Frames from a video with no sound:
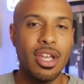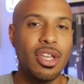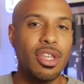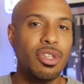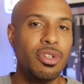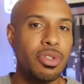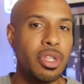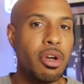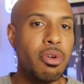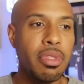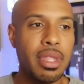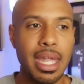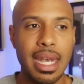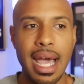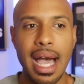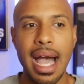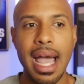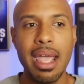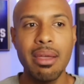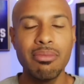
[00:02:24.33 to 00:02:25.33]
you'll know that
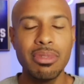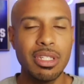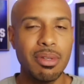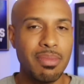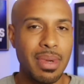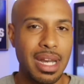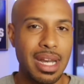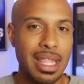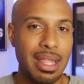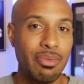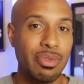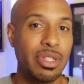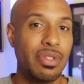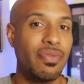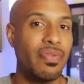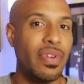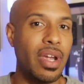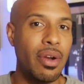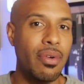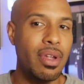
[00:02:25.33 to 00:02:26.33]
I am somebody that was
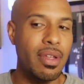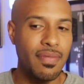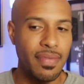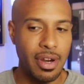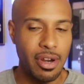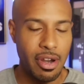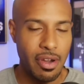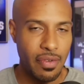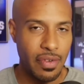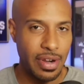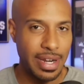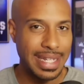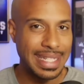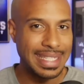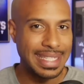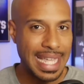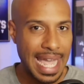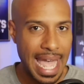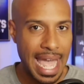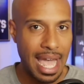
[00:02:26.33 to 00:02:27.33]
very, very, very
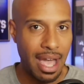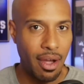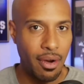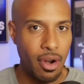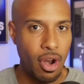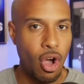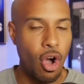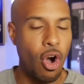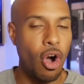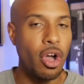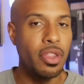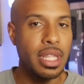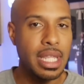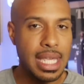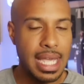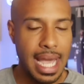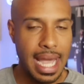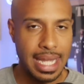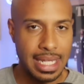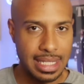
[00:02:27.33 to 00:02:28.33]
down on
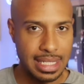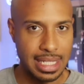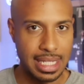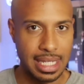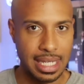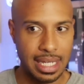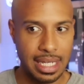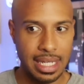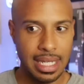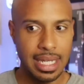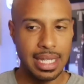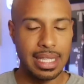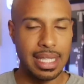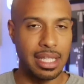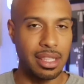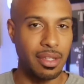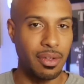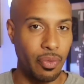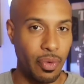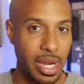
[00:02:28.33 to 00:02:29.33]
the idea
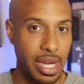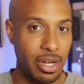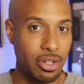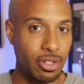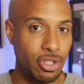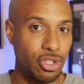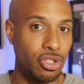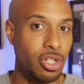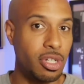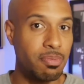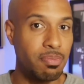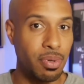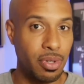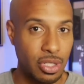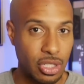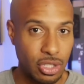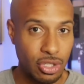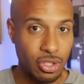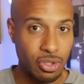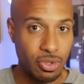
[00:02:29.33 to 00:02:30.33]
that the Raiders should
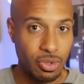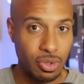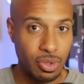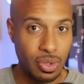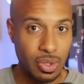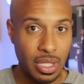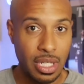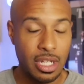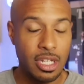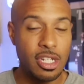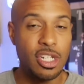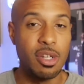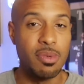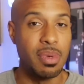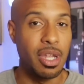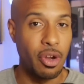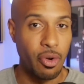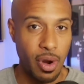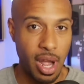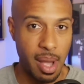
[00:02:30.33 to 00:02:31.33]
pursue
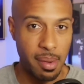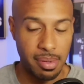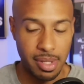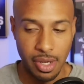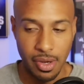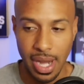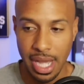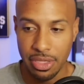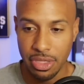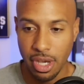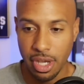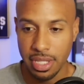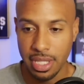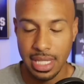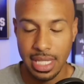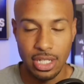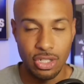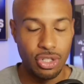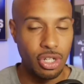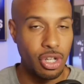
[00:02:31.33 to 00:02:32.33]
Jimmy Garoppolo. I thought
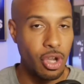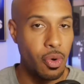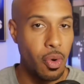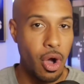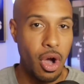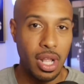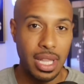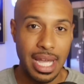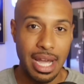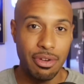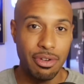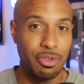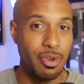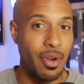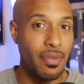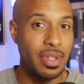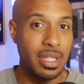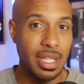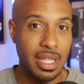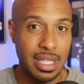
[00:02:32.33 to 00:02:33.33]
that they should go all out and do
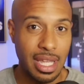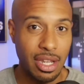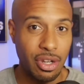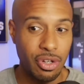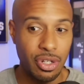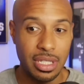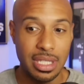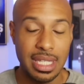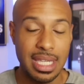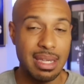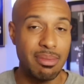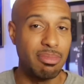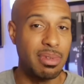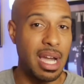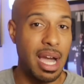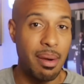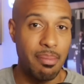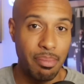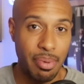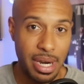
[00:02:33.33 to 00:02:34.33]
everything that they could to keep
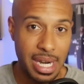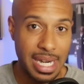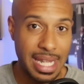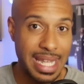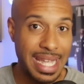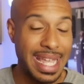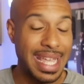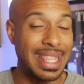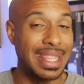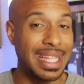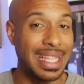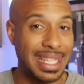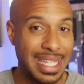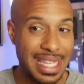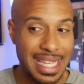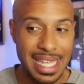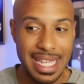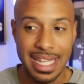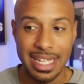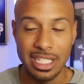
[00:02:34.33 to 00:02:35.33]
Tom Brady in the
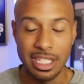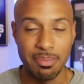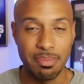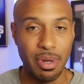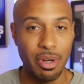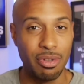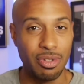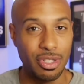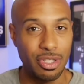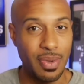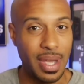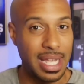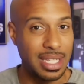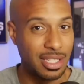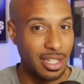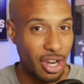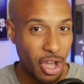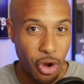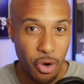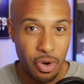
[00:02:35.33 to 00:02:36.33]
league as opposed to
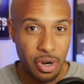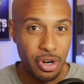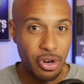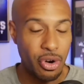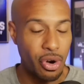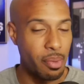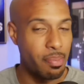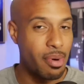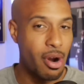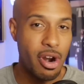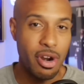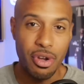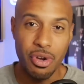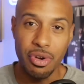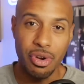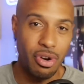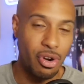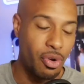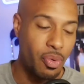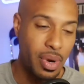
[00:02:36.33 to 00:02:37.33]
as an owner or part
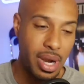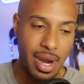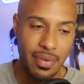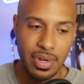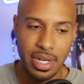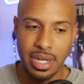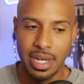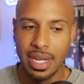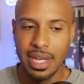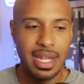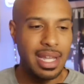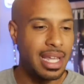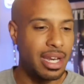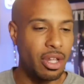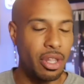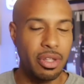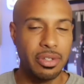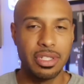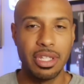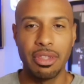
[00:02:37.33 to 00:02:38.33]
owner or whatever and
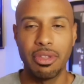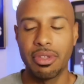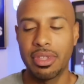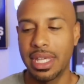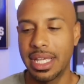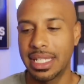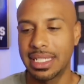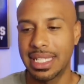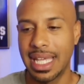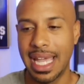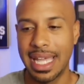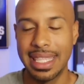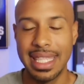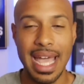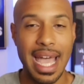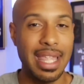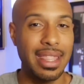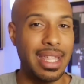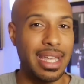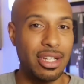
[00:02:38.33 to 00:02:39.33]
all those other things, and
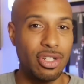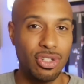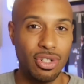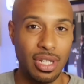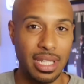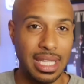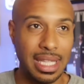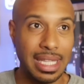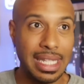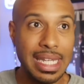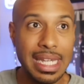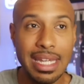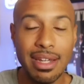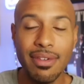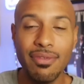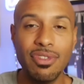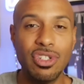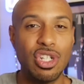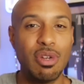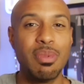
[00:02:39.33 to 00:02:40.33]
that they should
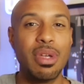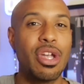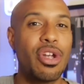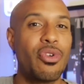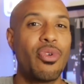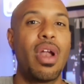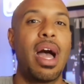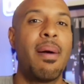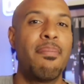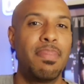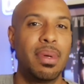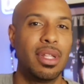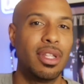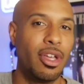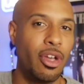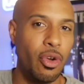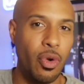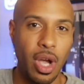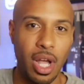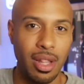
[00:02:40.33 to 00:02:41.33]
leave Jimmy
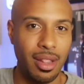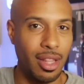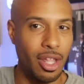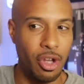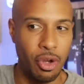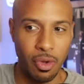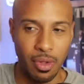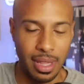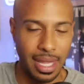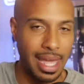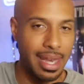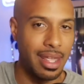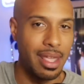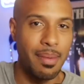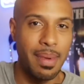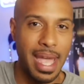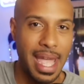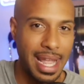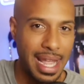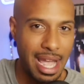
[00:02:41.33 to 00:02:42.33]
Garoppolo alone. Let
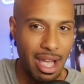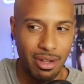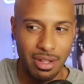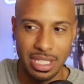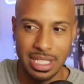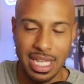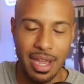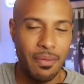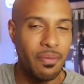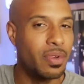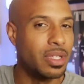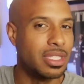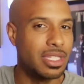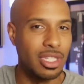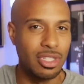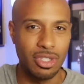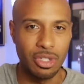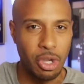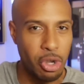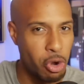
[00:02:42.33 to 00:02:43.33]
him hang out in San
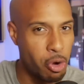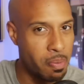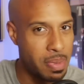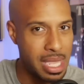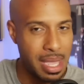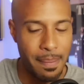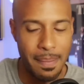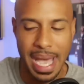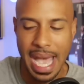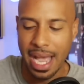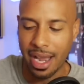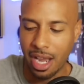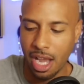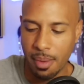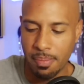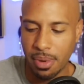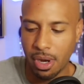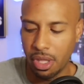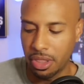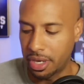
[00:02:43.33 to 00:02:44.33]
Francisco, be a
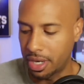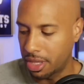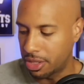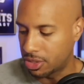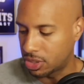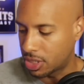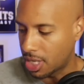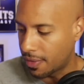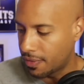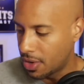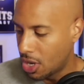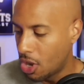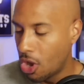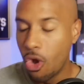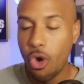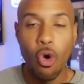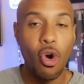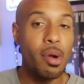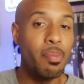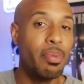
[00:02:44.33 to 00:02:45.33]
backup, all that other stuff,
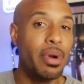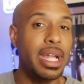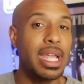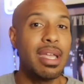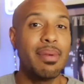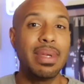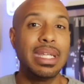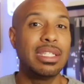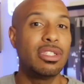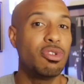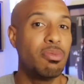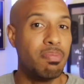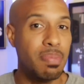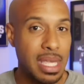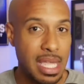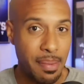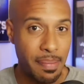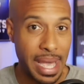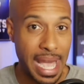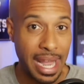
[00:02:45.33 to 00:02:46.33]
or bring him in to
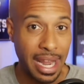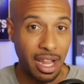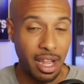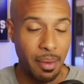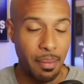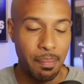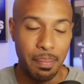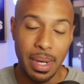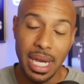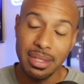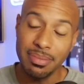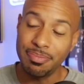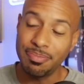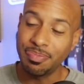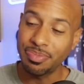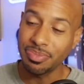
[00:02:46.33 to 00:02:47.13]
be a backup. But